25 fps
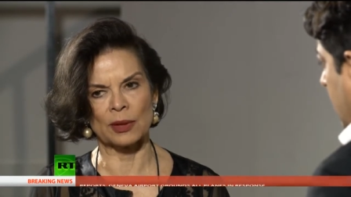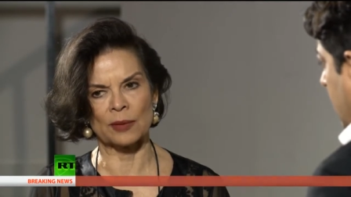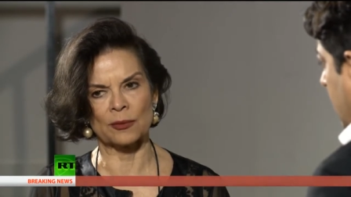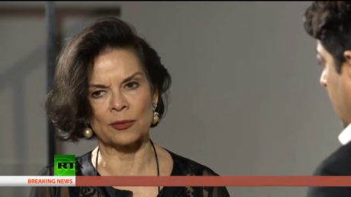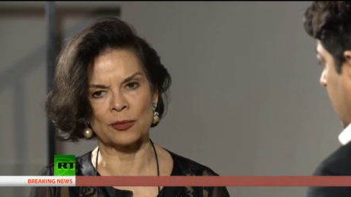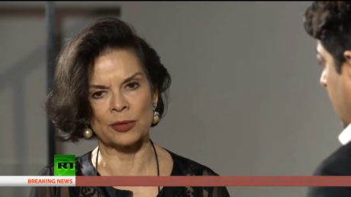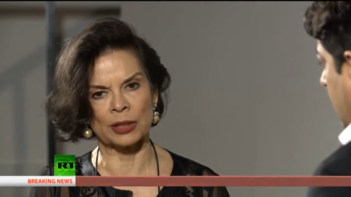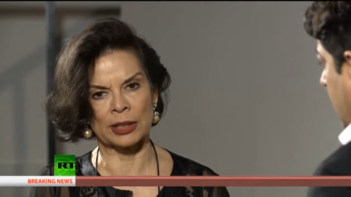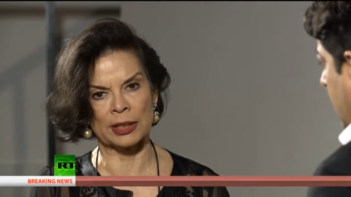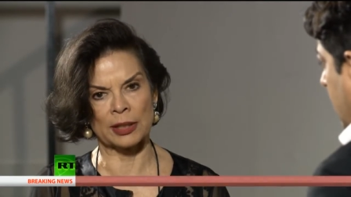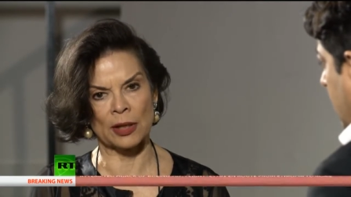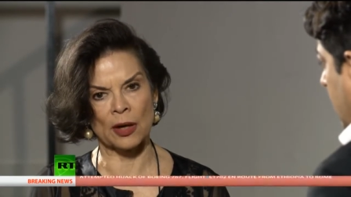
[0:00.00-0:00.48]

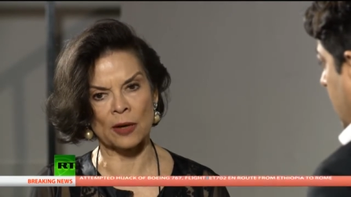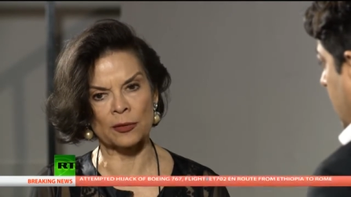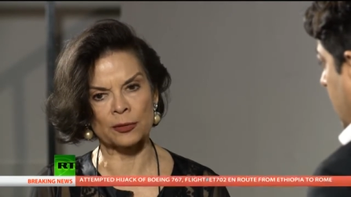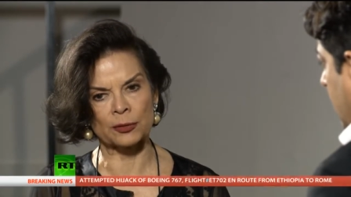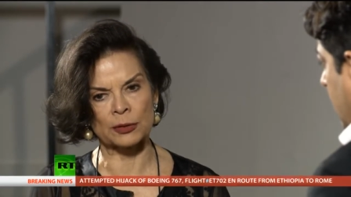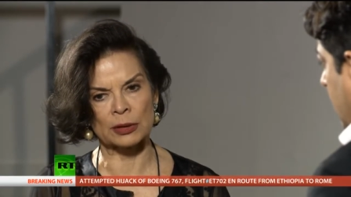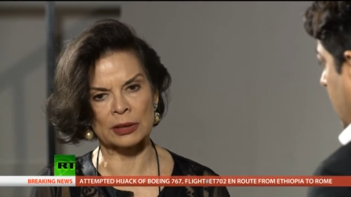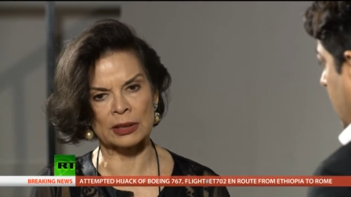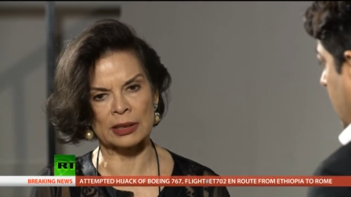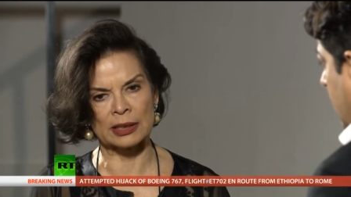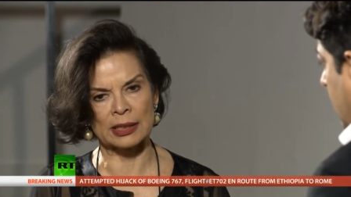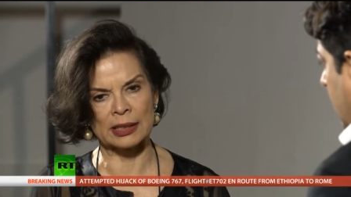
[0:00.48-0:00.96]
very
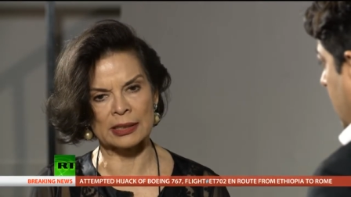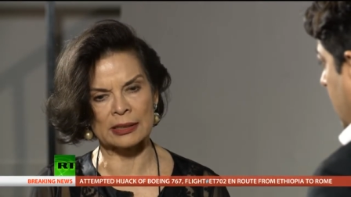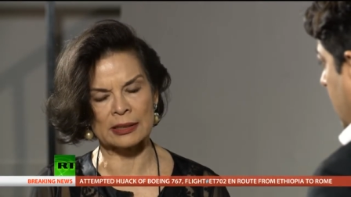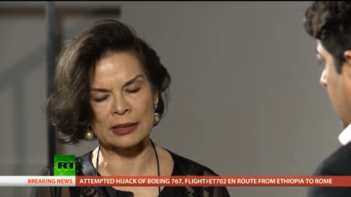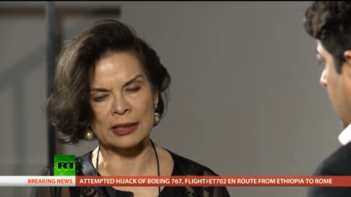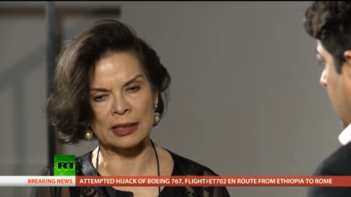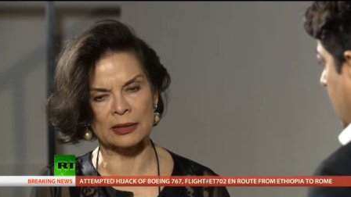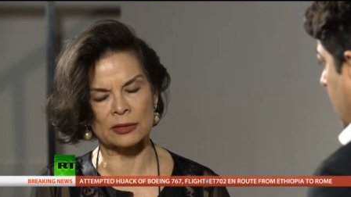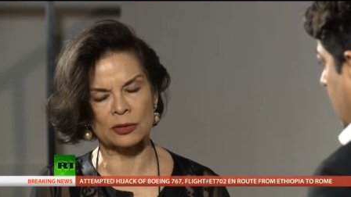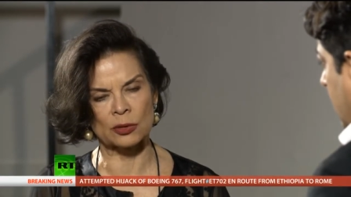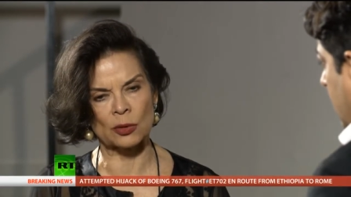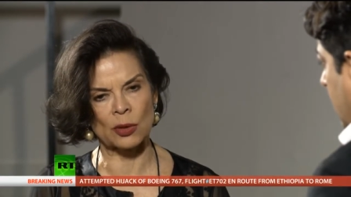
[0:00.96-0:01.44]
often is
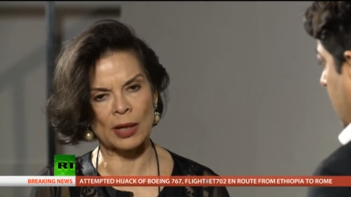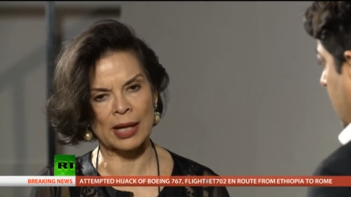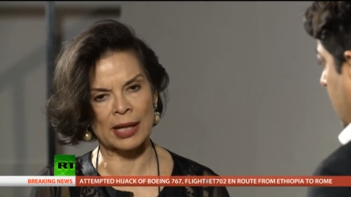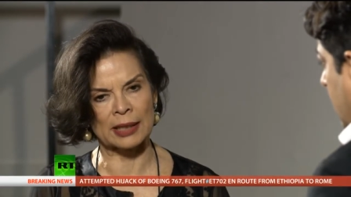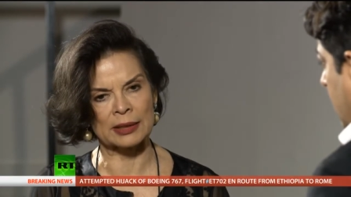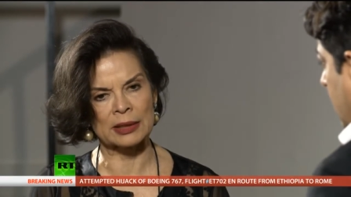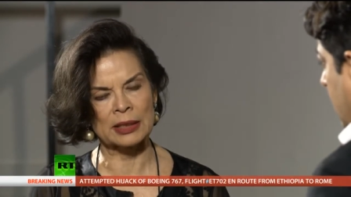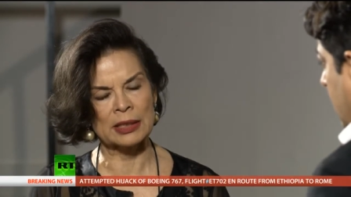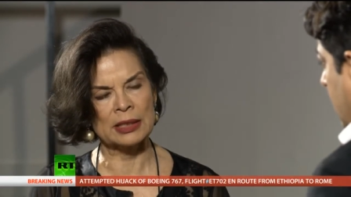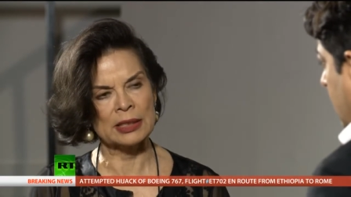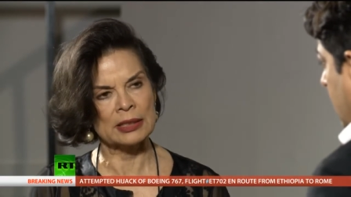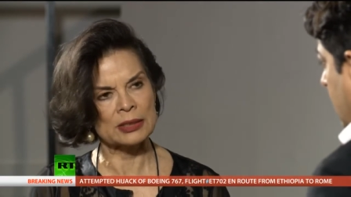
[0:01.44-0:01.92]
that you
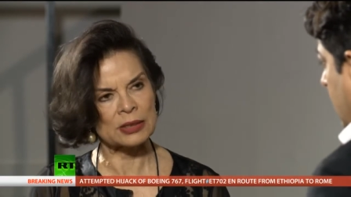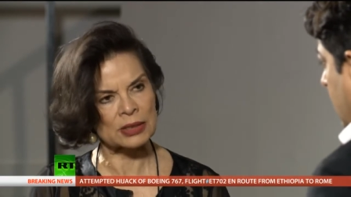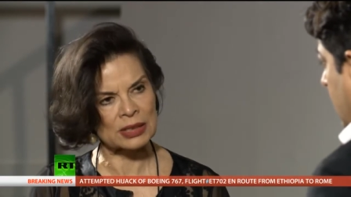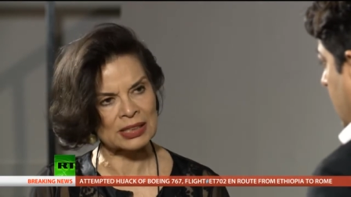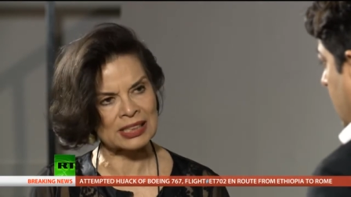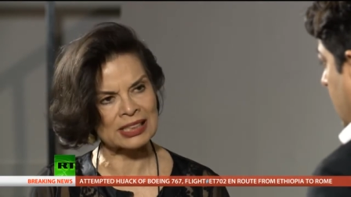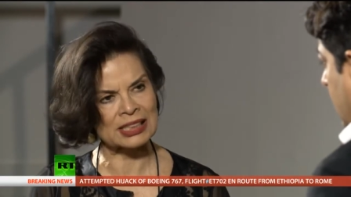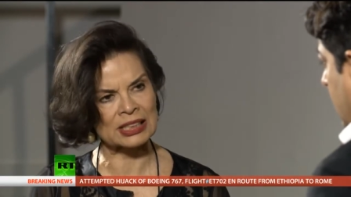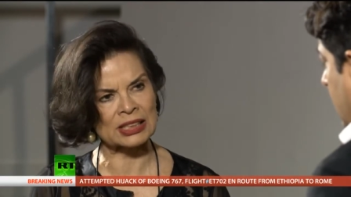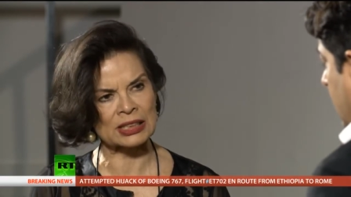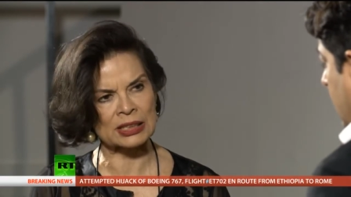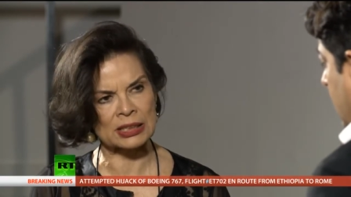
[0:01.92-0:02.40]
had
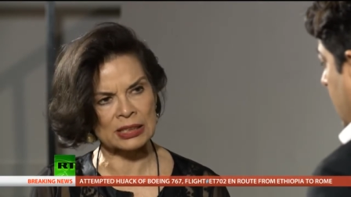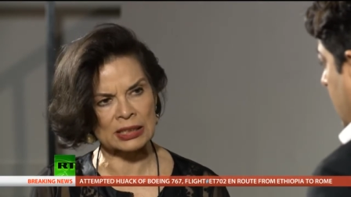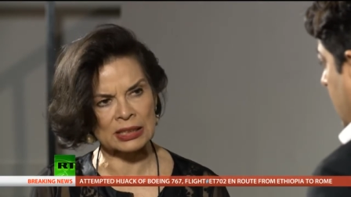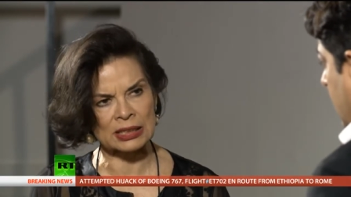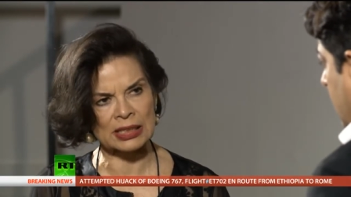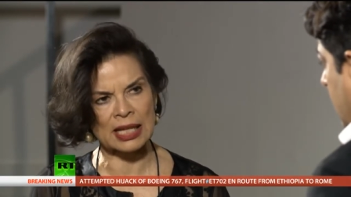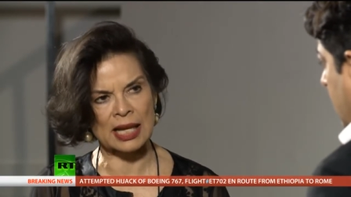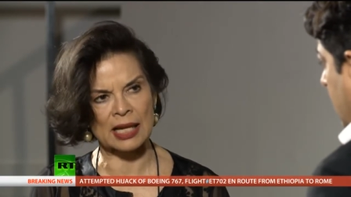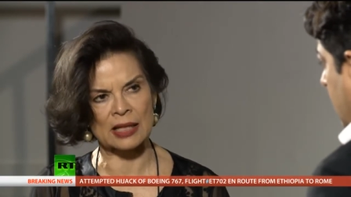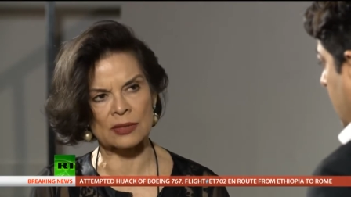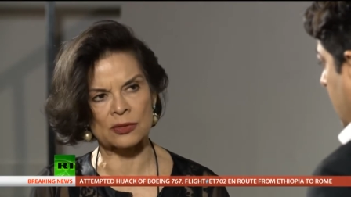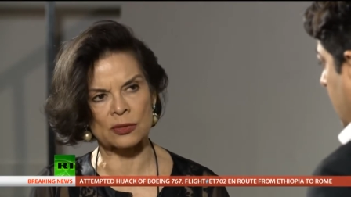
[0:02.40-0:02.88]

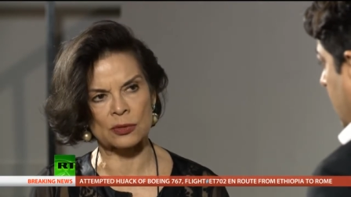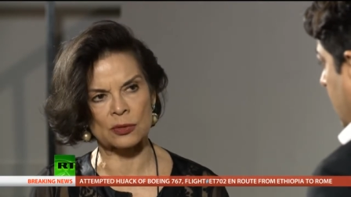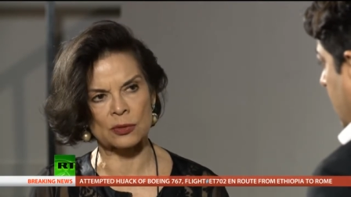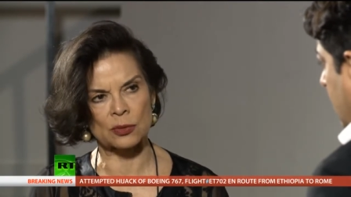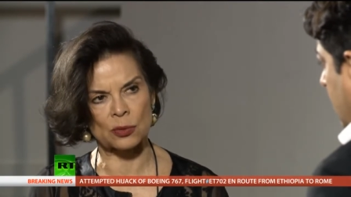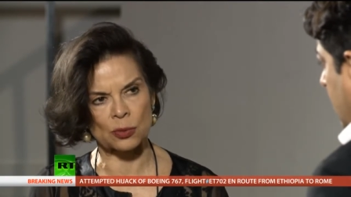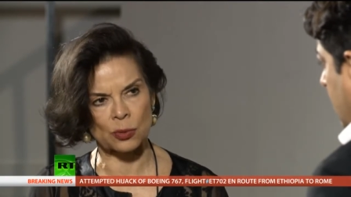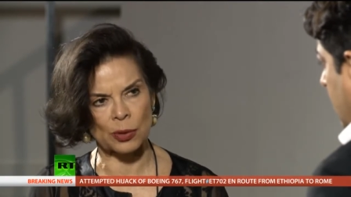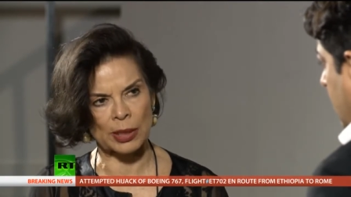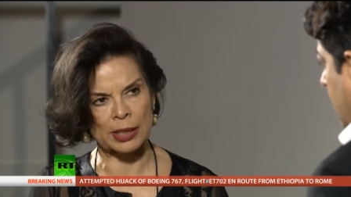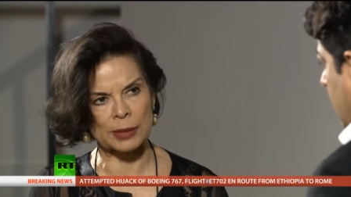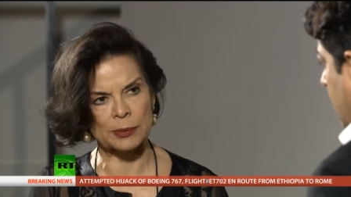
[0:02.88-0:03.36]

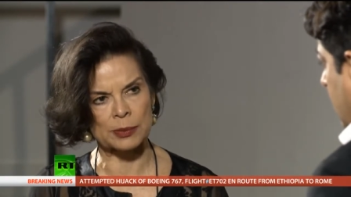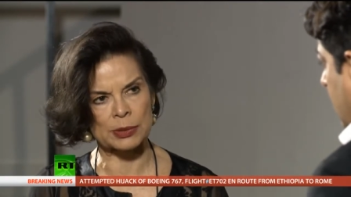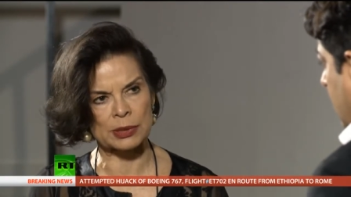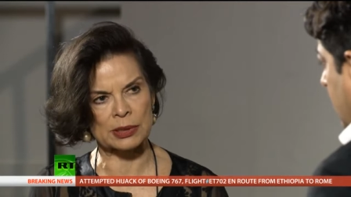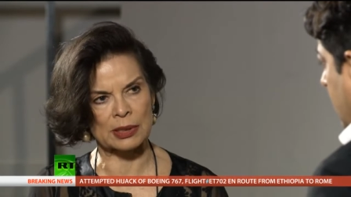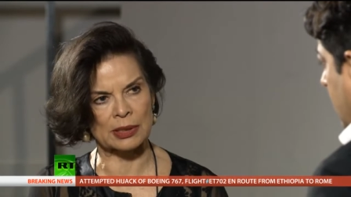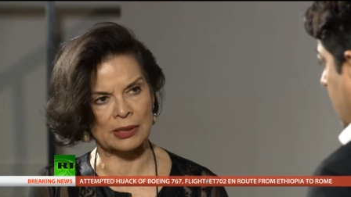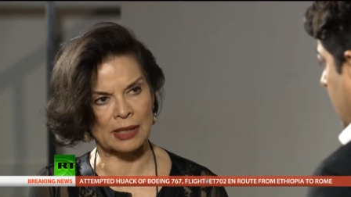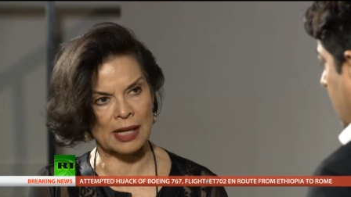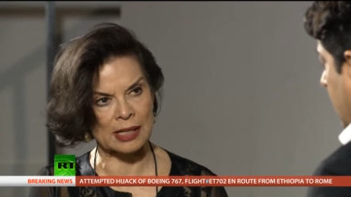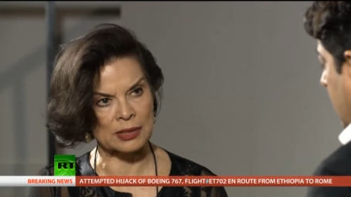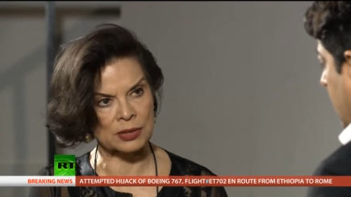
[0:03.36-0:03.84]
60,000 rapes
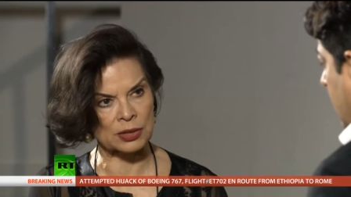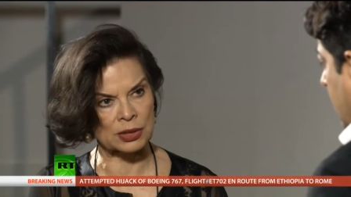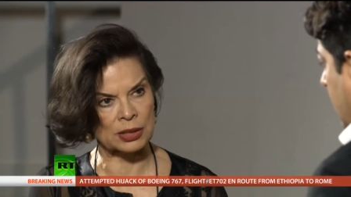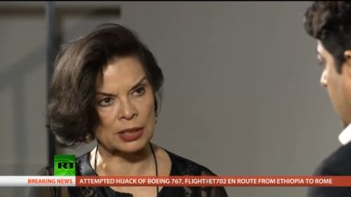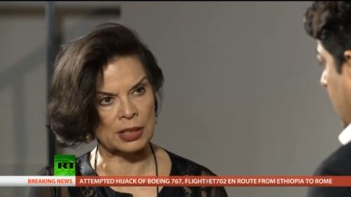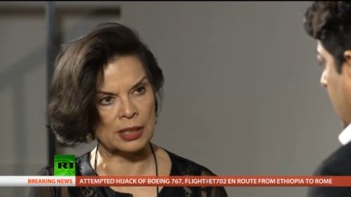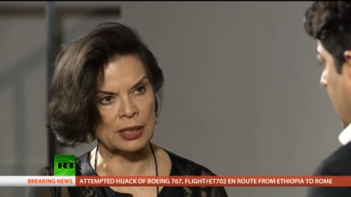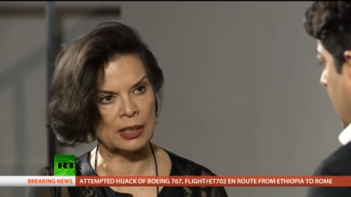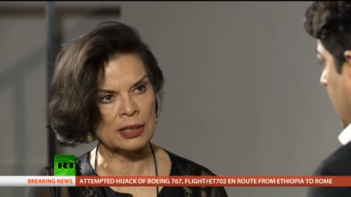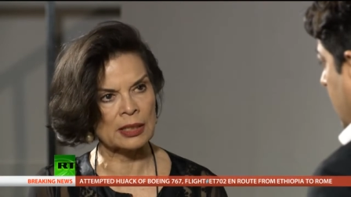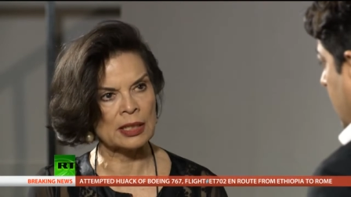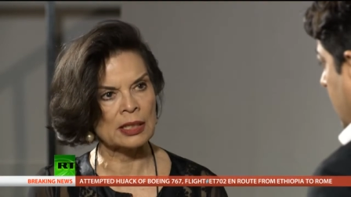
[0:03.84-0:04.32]
last
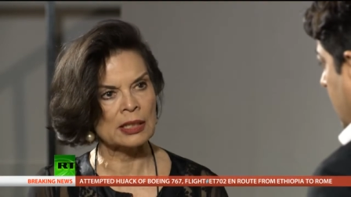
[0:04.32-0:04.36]
year,